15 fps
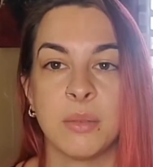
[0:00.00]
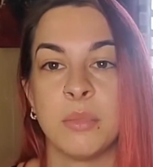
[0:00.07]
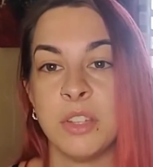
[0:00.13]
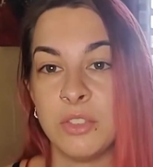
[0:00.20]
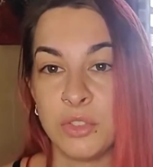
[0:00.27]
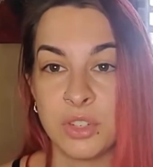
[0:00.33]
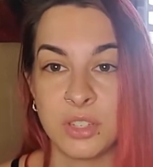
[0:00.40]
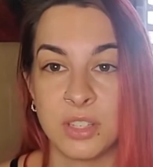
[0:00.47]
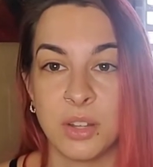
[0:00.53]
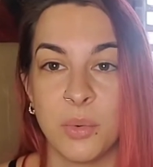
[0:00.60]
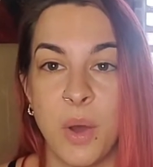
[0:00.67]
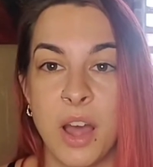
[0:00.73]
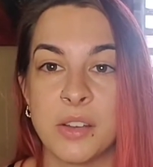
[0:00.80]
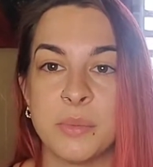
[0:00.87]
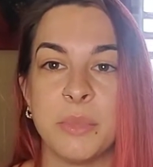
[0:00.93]
I mean, you should still
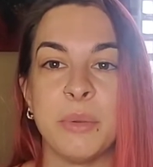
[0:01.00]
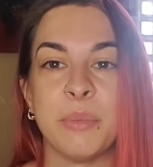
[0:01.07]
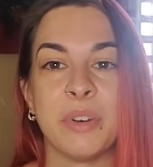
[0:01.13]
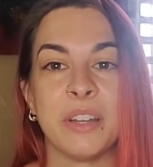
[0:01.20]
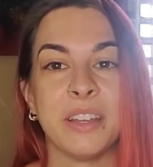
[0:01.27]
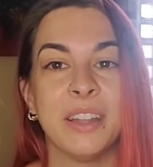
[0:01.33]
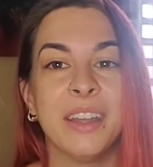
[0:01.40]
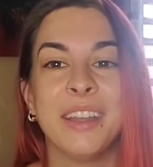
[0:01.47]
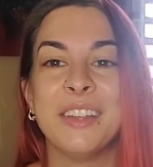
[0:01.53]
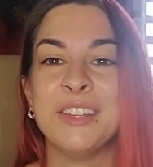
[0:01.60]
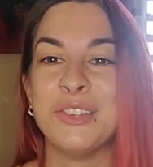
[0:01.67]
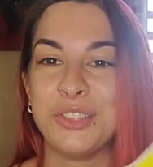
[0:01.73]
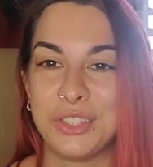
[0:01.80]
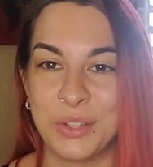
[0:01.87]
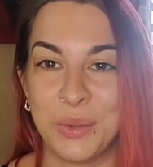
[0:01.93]
watch me, but
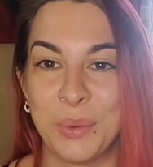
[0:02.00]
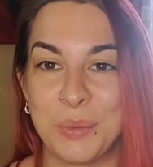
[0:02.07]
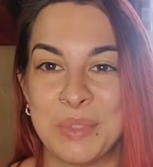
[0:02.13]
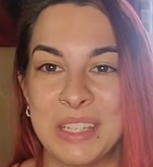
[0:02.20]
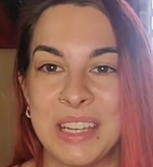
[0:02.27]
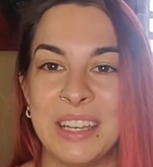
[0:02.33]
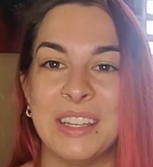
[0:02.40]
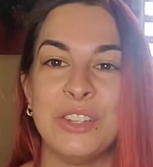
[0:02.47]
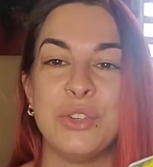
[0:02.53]
you see what I'm saying?